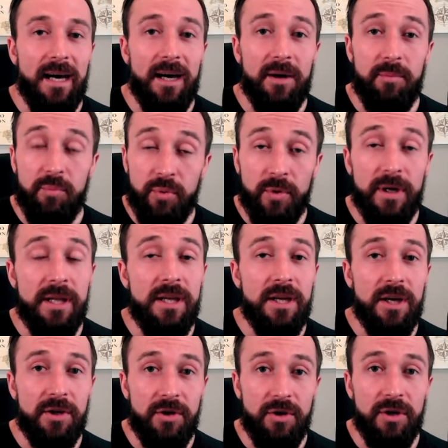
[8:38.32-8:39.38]
pretty
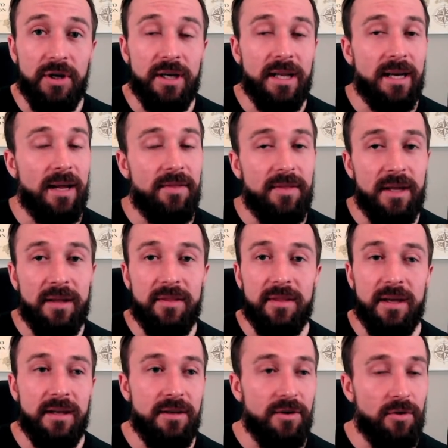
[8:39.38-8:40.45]
good. And I think
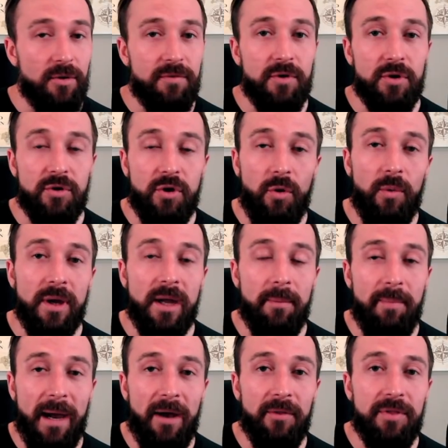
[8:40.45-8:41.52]
that, if you're going
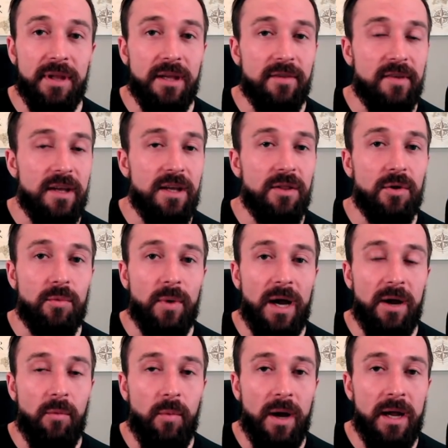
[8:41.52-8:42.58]
about things in the
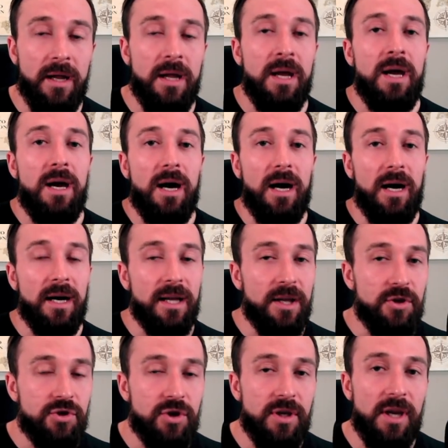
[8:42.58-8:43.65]
right way, it
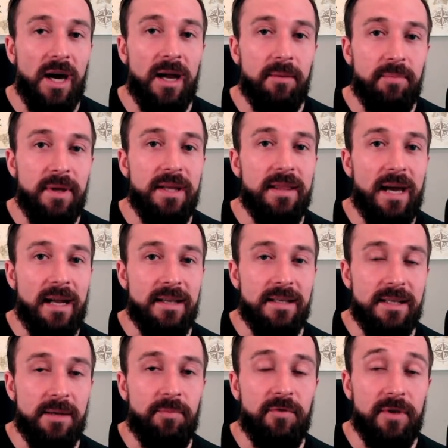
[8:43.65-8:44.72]
should not be that
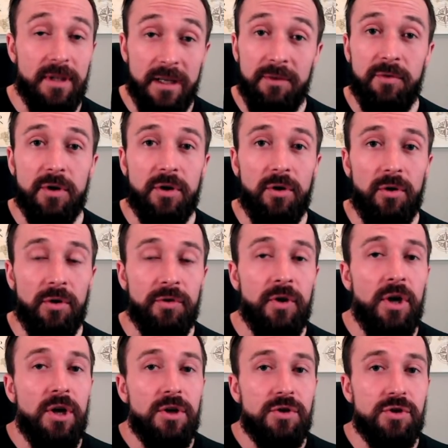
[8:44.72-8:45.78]
difficult
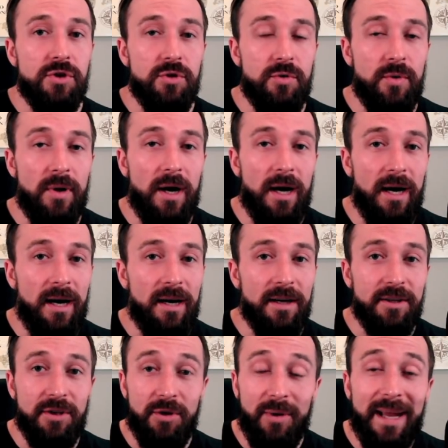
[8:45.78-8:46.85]
to,
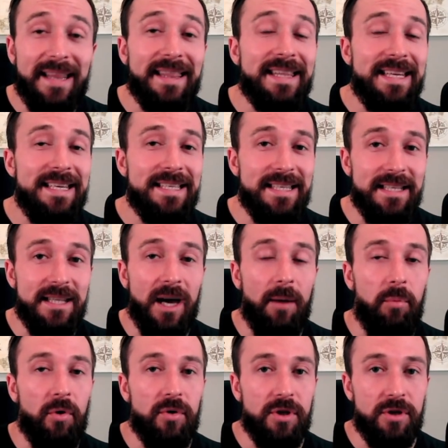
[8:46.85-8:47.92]
at least
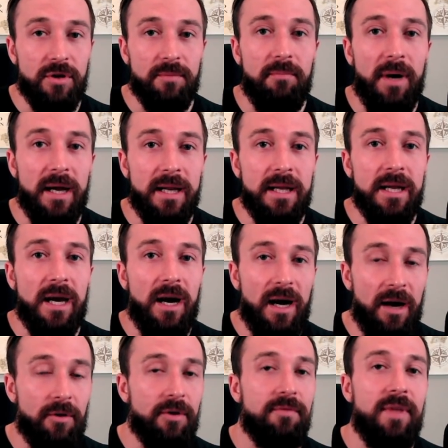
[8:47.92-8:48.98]
double your money
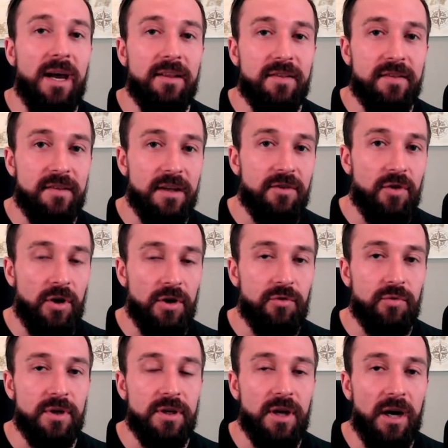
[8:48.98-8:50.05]
out of that
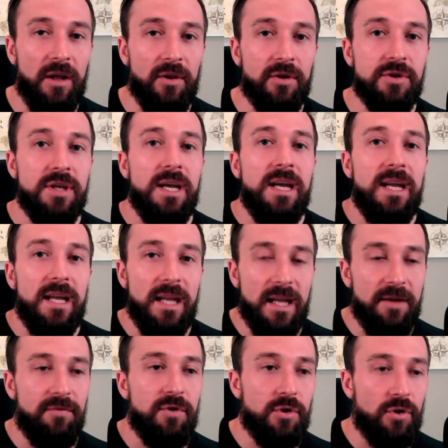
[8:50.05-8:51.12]
$600
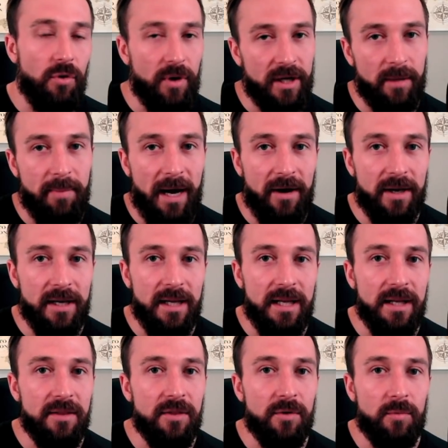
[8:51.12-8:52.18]
if you're going about it
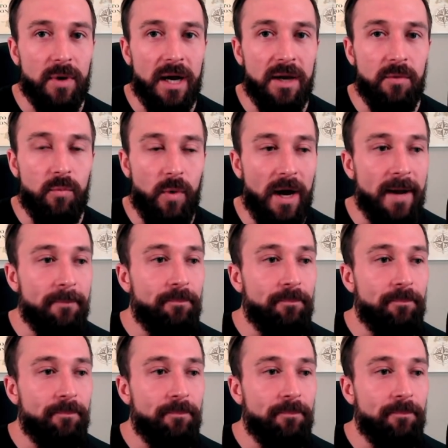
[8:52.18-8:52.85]
in the right way.